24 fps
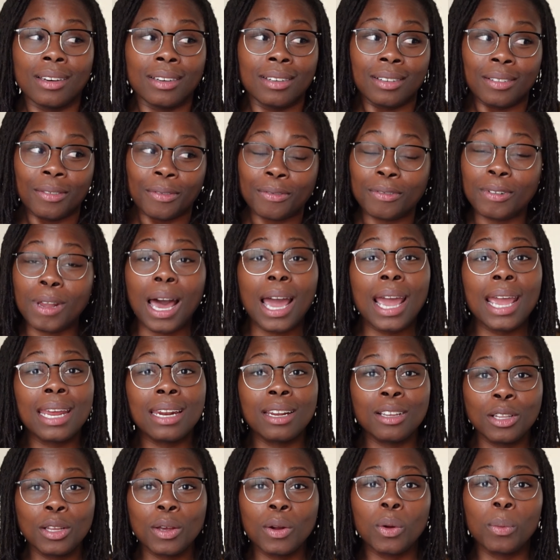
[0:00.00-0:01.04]
flying
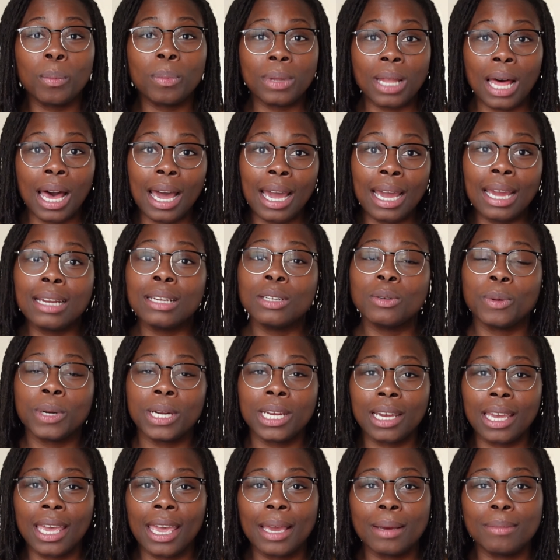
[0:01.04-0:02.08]
a little blind when
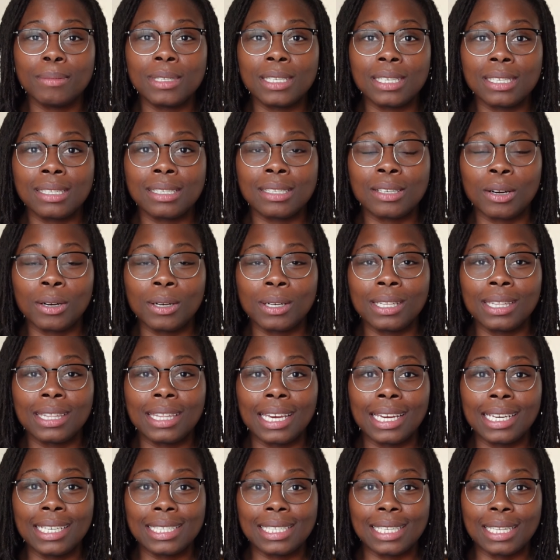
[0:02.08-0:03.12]
it came to certain
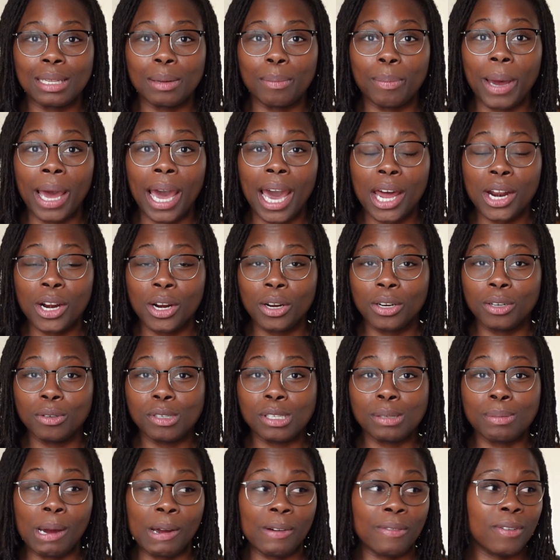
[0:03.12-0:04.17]
things in the pattern. It
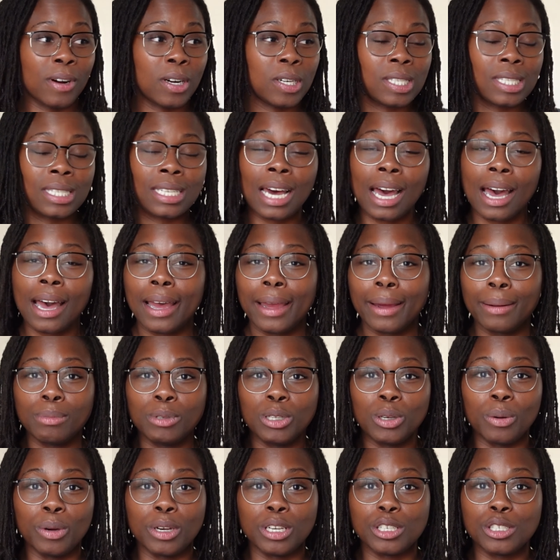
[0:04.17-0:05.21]
was my first time
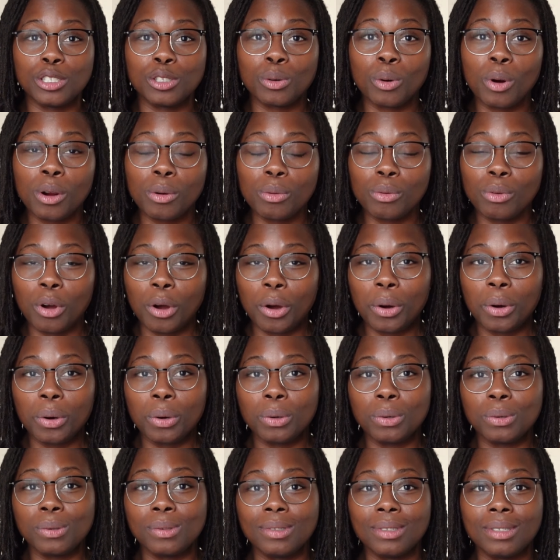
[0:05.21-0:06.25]
doing short
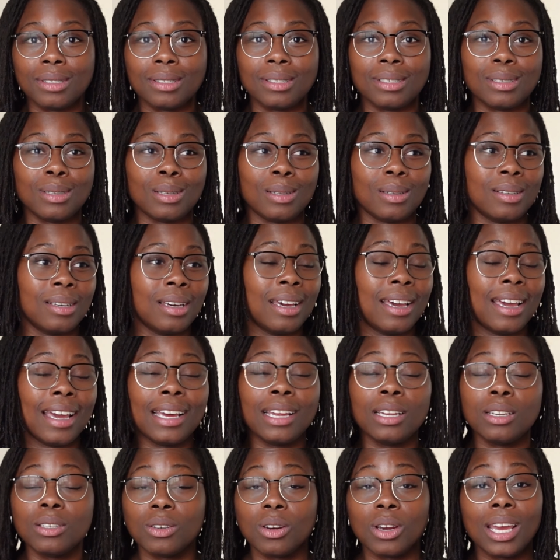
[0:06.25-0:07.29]
rows,
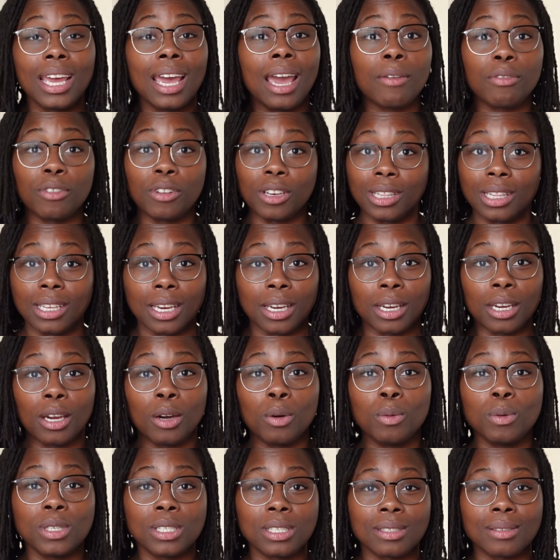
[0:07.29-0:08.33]
everything.
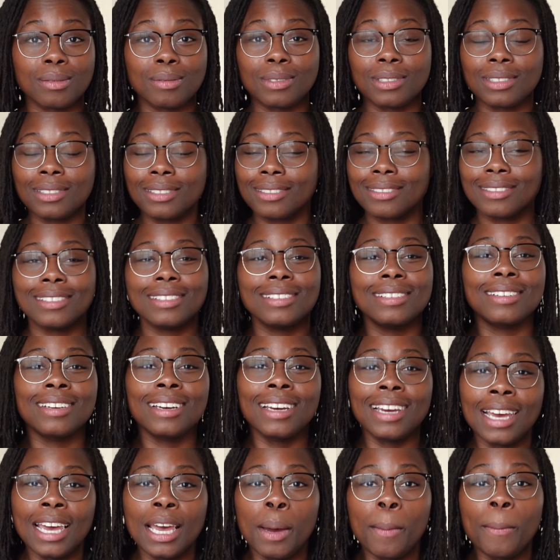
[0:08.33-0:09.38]

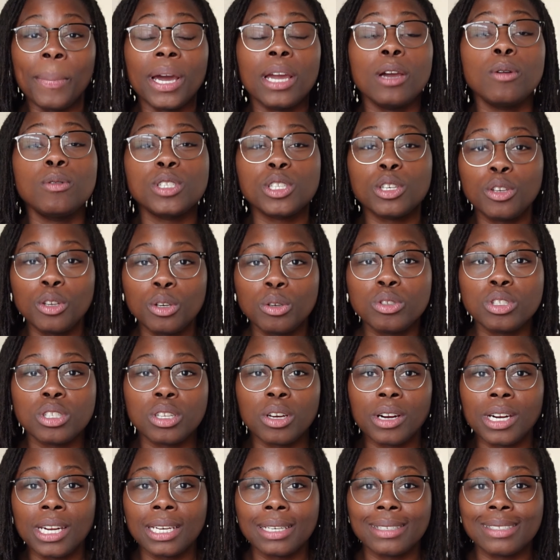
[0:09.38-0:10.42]
But it was a huge
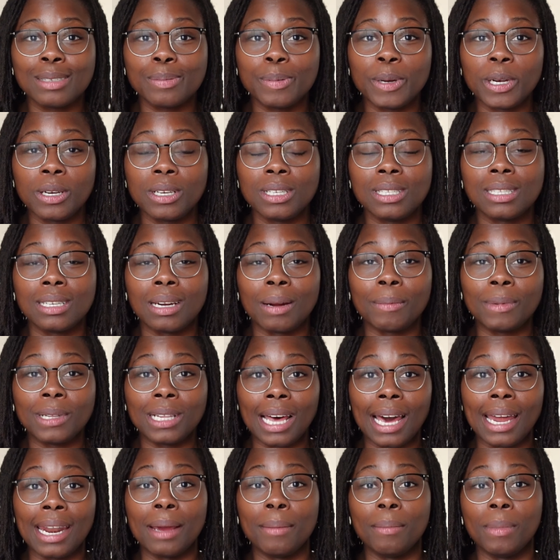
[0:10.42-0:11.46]
learning experience, and I'm
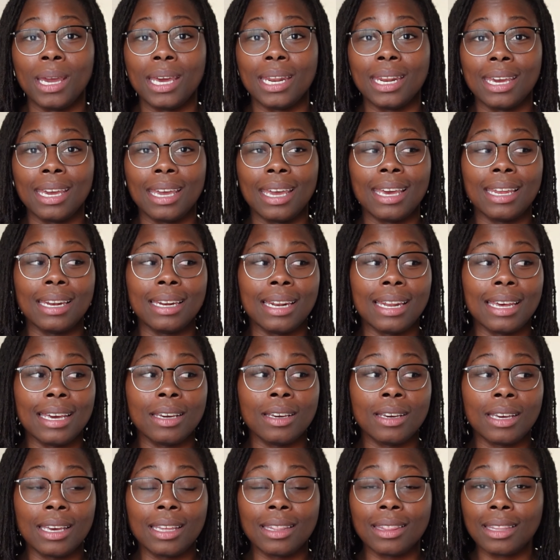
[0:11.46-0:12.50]
glad I made it. And
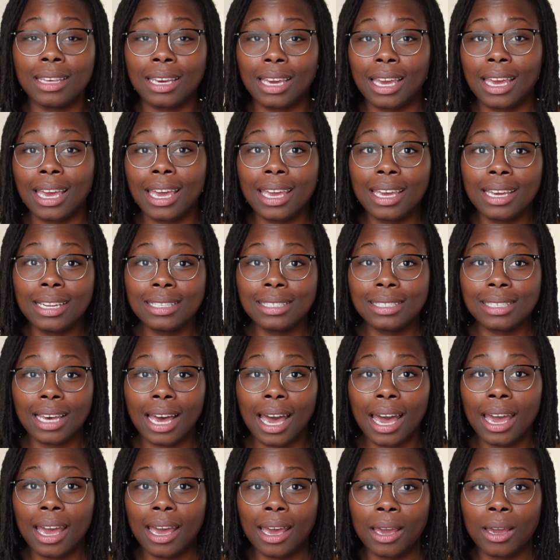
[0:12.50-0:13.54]
in the end,
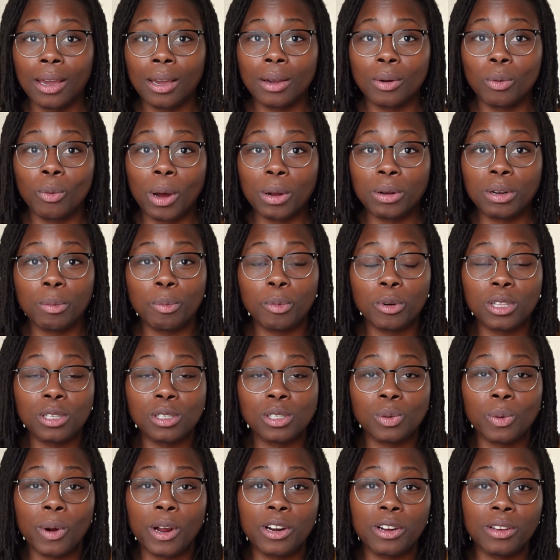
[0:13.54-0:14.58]
I wound up with a
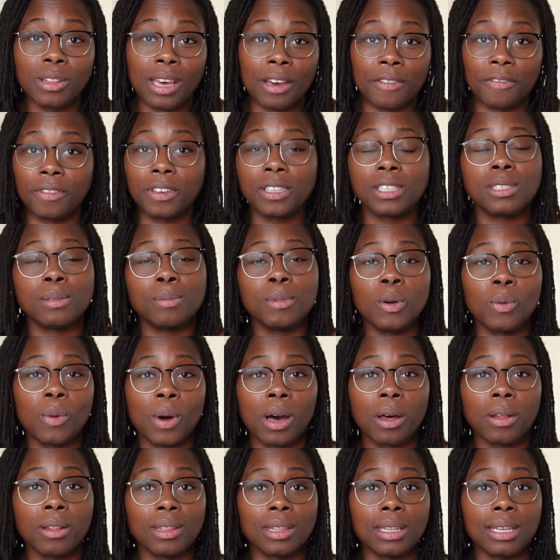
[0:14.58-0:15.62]
sweater that fits me
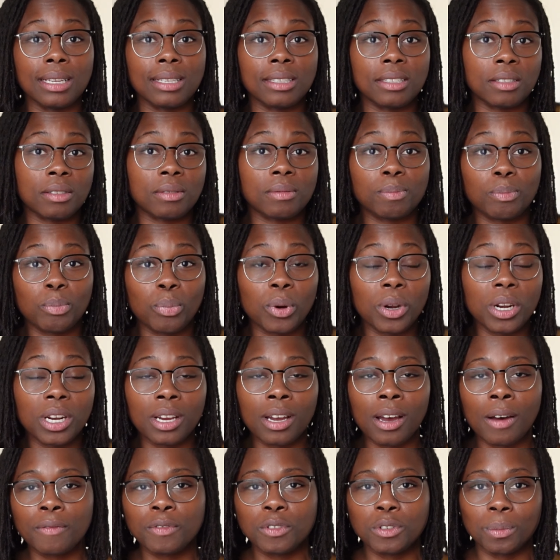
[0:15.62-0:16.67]
well and that's pretty
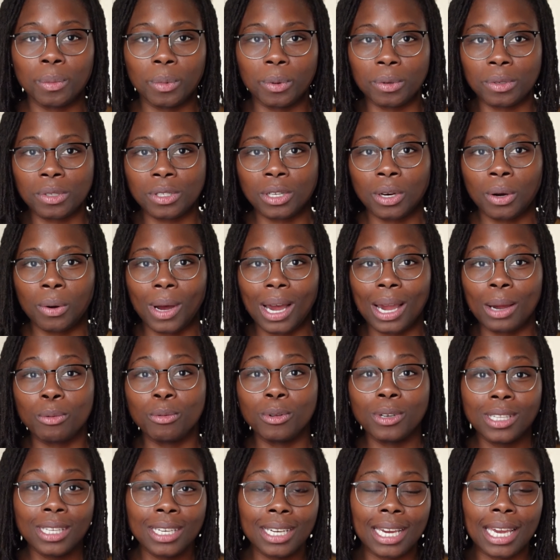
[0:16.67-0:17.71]
comfortable. So I
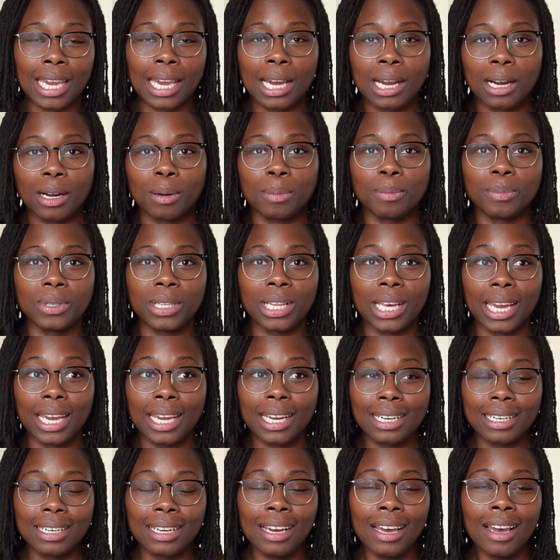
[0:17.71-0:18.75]
really can't
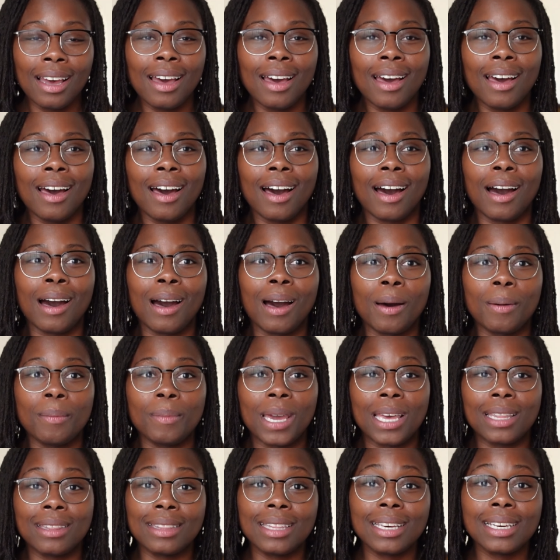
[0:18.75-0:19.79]
complain.
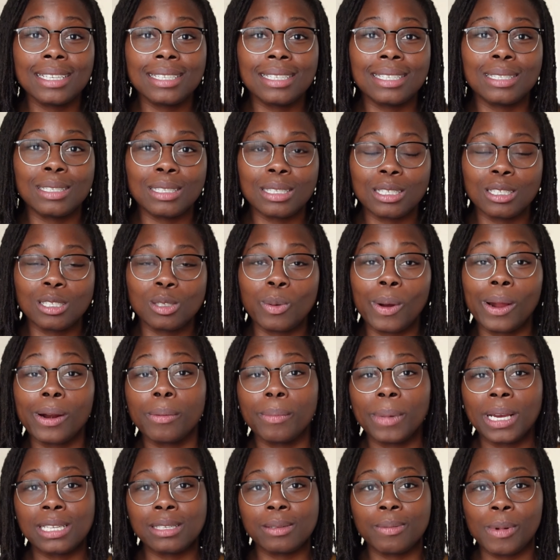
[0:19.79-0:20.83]
And this sweater
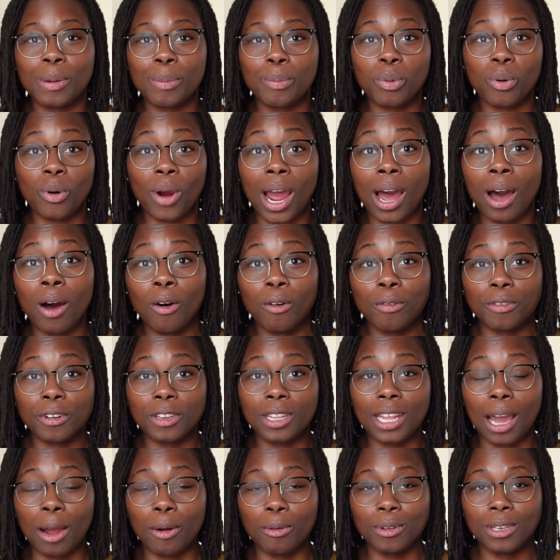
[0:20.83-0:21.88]
makes me proud for
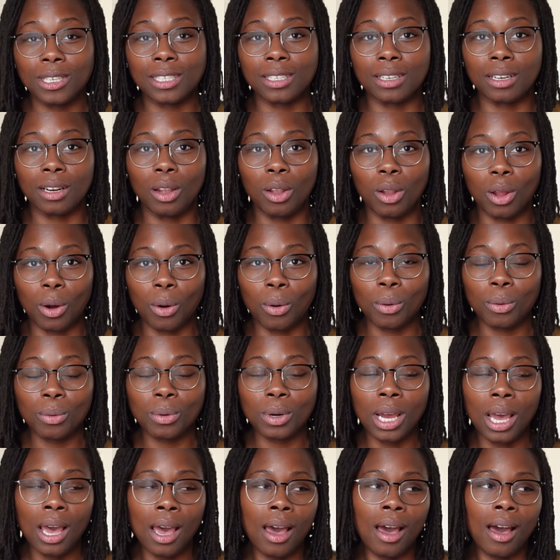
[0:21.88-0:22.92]
that reason
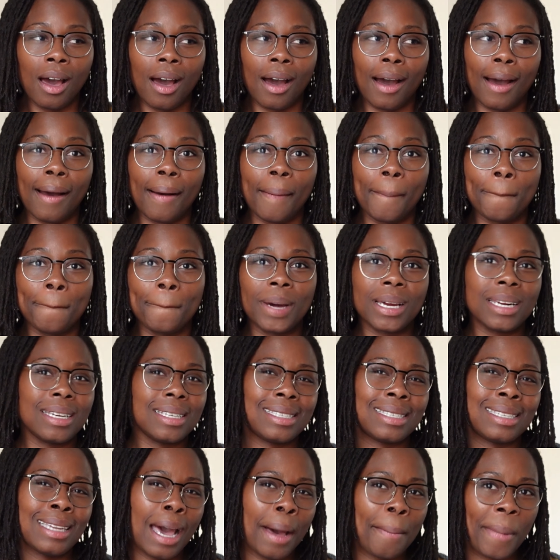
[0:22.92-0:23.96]
alone. But
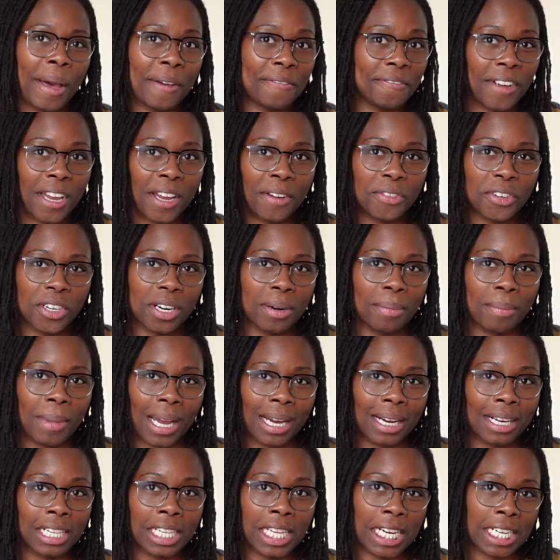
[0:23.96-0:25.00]
it's not my favorite in my
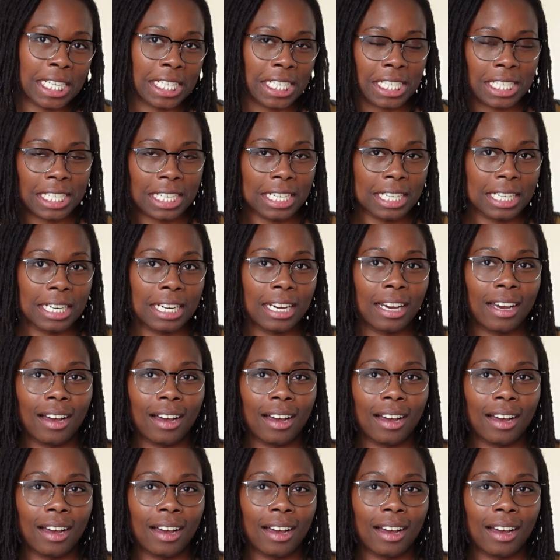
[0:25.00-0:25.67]
collection,